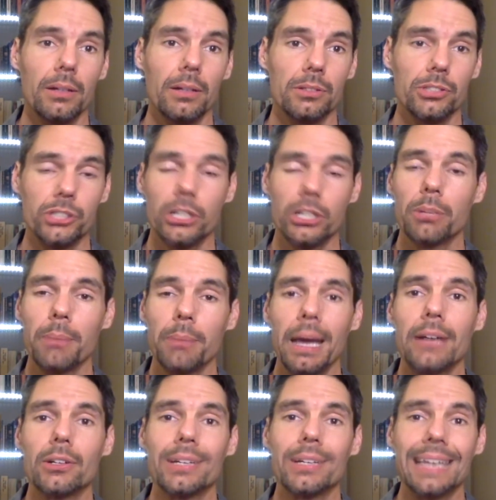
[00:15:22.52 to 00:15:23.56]
Sheer
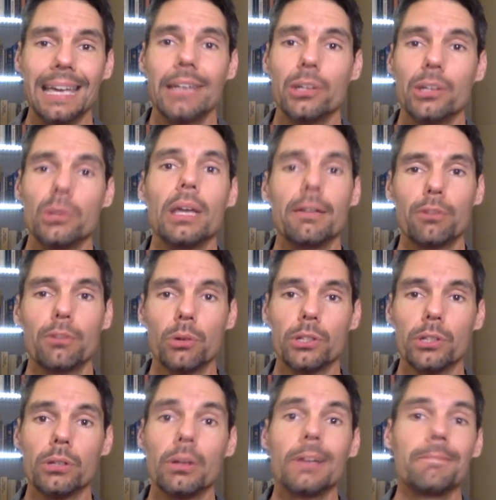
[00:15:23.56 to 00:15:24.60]
matter can't do that for
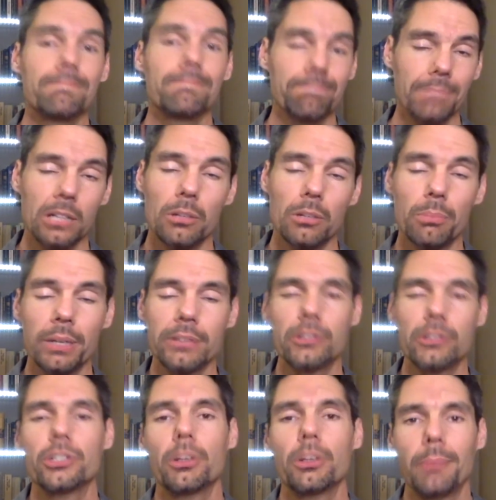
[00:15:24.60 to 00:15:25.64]
you, and our brains
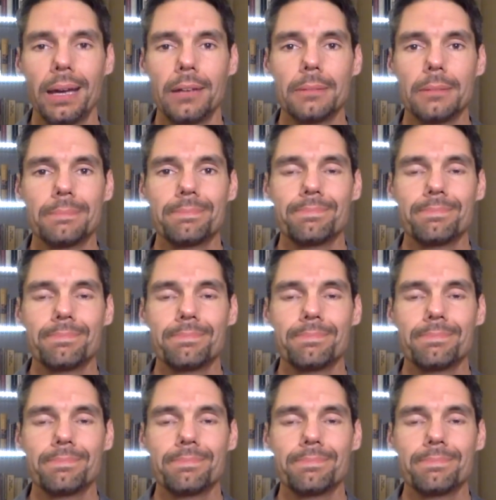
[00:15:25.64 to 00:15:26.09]
are sheer matter.